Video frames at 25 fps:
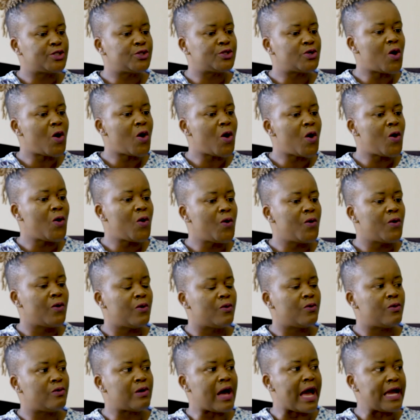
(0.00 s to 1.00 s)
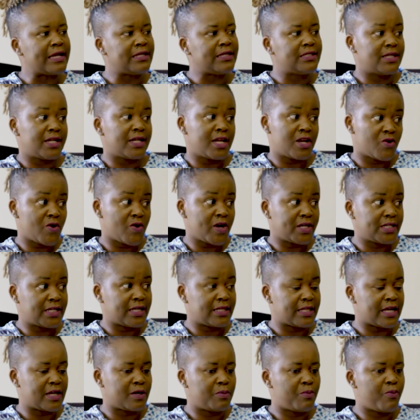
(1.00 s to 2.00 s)
So I didn't know it
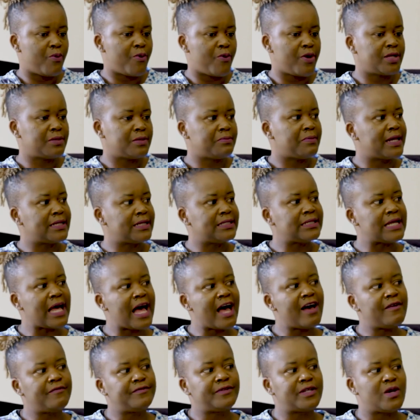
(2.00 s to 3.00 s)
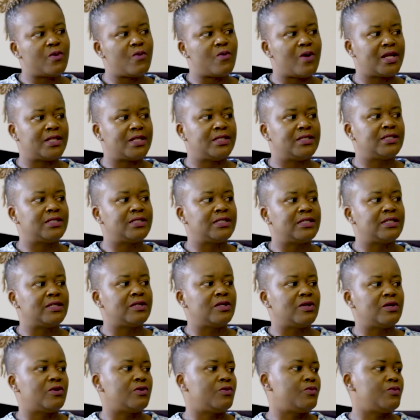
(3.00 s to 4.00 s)
at that point, but afterwards,
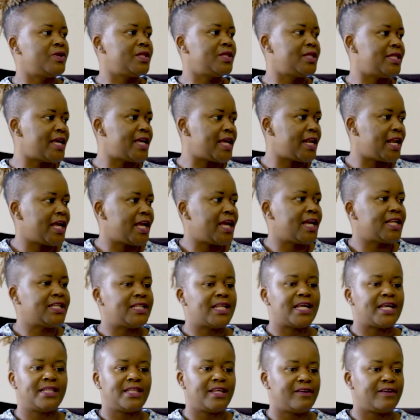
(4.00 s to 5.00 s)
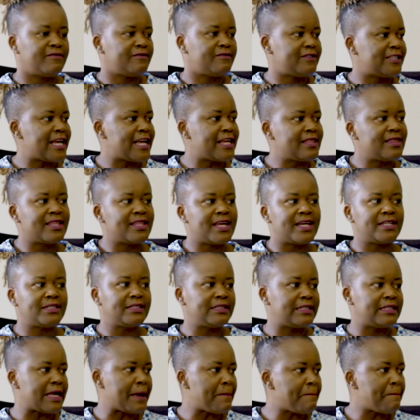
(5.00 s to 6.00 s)
we then heard that they've done that,
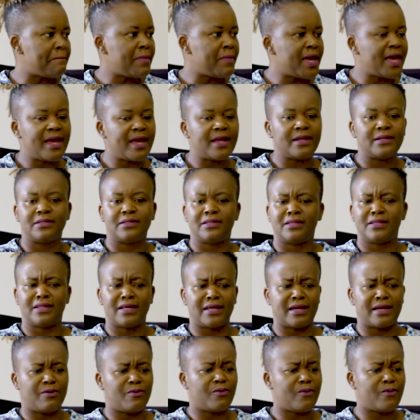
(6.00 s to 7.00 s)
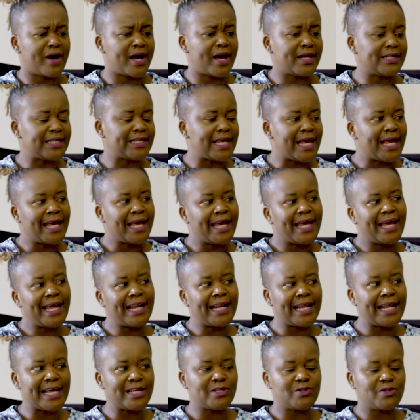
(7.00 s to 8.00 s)
they are mad, they are what.
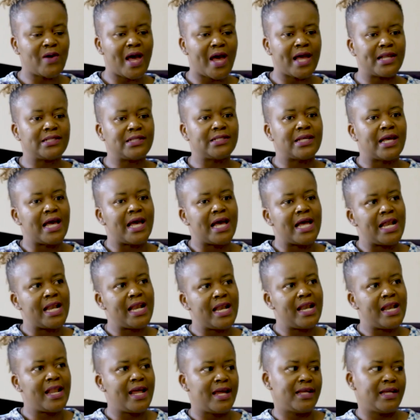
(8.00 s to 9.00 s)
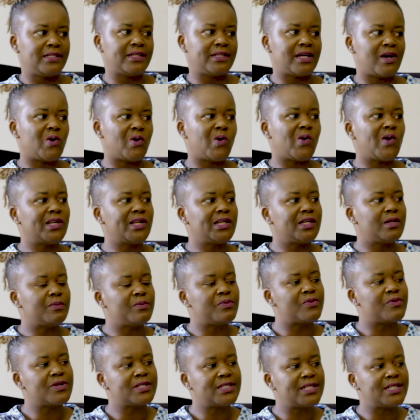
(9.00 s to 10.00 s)
And guess what? Later on in
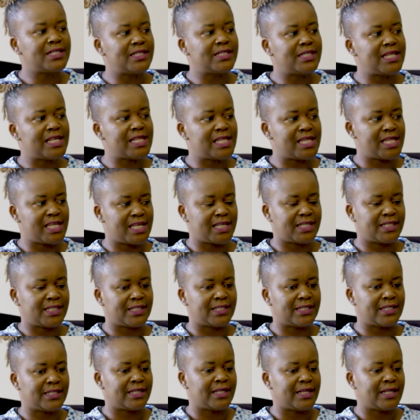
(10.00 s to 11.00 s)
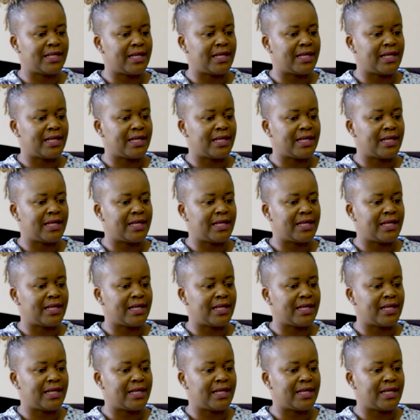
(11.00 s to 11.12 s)
processing this,